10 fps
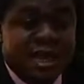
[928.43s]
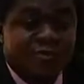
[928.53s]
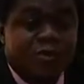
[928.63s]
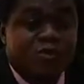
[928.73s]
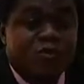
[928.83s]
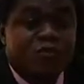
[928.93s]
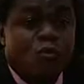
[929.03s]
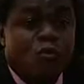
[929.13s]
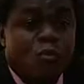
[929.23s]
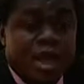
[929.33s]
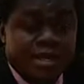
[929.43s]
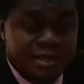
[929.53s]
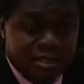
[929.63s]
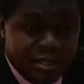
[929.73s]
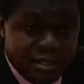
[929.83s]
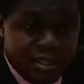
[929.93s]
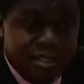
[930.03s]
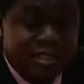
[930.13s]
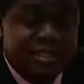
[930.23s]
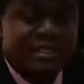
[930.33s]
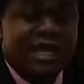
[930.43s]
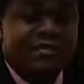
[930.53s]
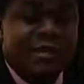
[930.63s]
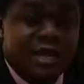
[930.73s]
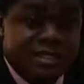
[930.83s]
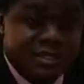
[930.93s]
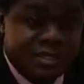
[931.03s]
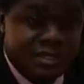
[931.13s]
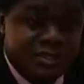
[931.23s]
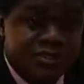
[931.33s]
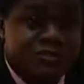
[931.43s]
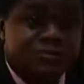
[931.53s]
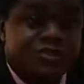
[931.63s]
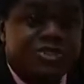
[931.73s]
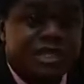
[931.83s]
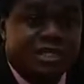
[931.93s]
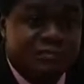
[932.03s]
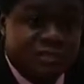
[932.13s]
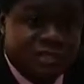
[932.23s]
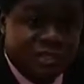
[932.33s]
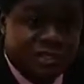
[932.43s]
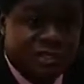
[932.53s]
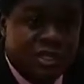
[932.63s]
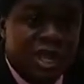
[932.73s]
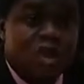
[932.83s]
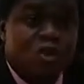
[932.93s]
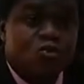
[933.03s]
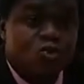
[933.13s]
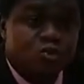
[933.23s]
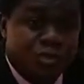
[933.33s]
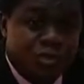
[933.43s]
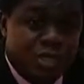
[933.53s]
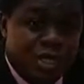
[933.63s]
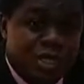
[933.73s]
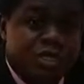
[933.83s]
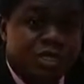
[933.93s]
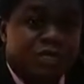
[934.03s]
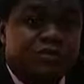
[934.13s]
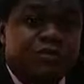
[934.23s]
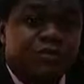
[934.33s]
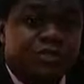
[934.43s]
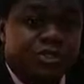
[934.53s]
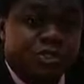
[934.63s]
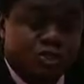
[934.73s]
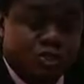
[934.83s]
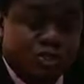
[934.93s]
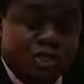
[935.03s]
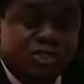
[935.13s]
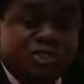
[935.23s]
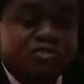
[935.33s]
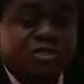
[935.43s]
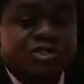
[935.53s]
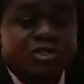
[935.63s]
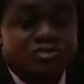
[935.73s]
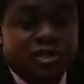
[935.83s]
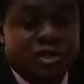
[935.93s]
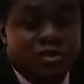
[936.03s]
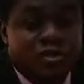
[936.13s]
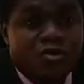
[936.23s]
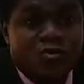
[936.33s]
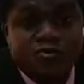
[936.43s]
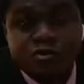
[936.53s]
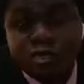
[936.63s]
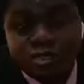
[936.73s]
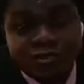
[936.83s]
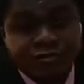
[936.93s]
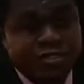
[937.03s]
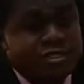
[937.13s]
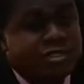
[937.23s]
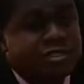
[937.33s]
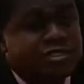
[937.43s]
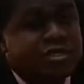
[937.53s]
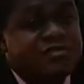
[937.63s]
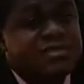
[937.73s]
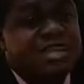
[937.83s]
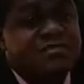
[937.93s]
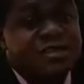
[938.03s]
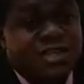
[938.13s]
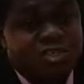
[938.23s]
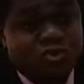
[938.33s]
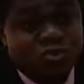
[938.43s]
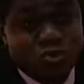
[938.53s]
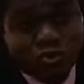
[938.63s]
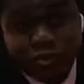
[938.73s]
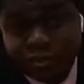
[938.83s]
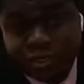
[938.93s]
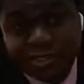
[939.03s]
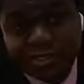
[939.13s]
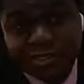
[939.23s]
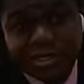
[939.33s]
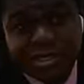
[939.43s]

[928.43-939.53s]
I'm talking of gold mining, sand mining, fishing activities, encroachment, deforestation, etc., etc. All of those activities, even defecation of the waters.